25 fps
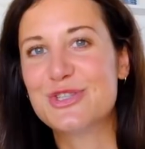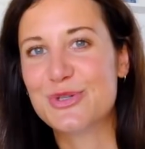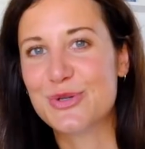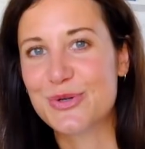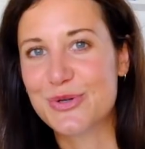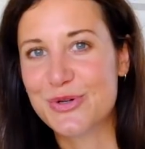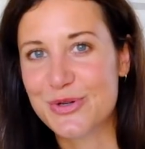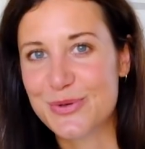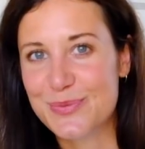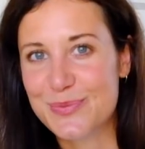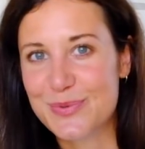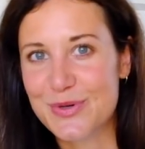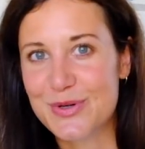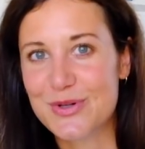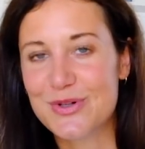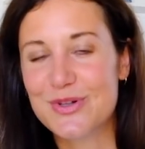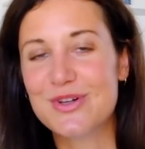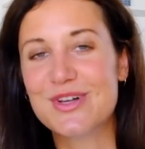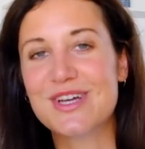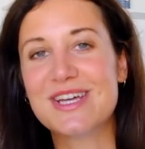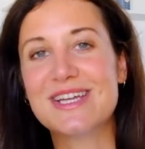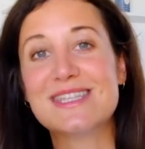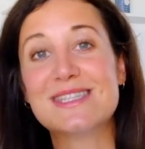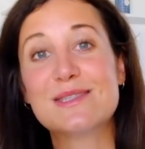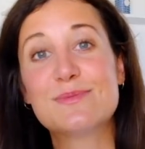
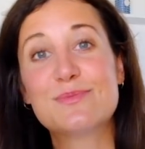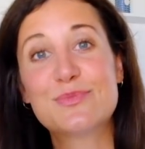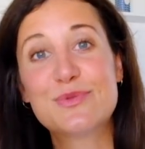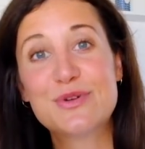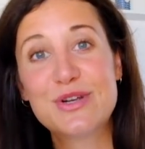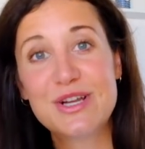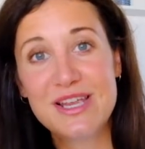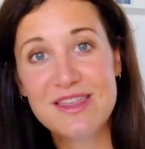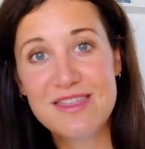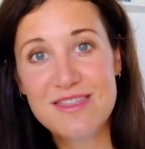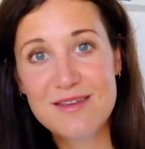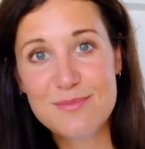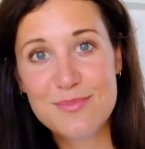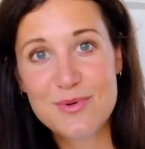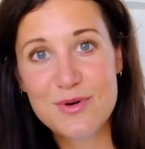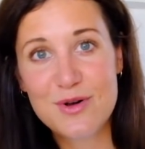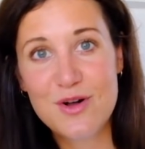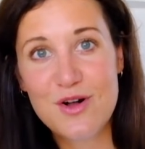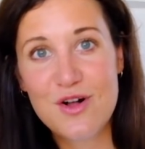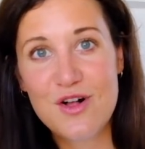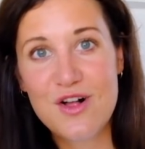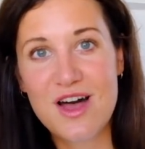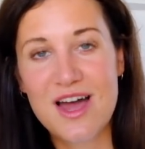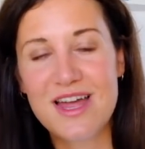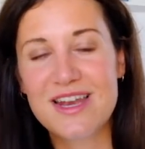durable, it's
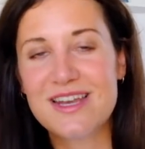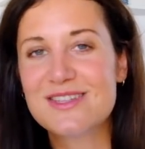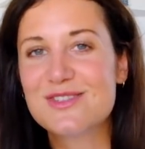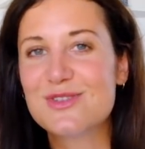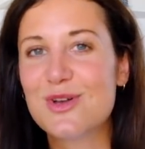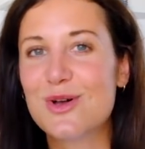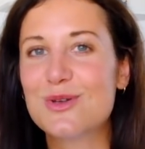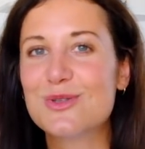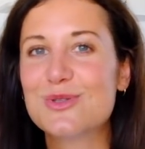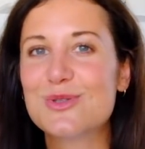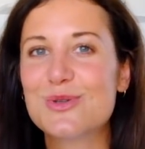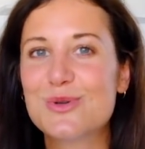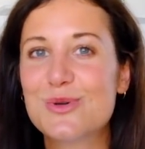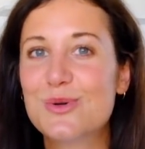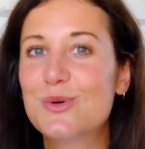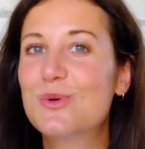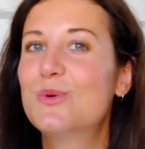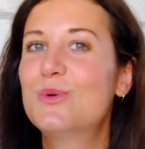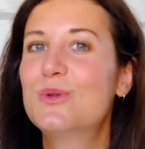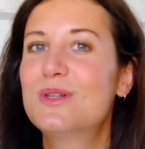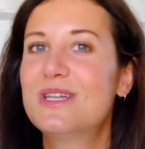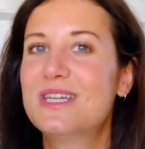breathable, and it's also cool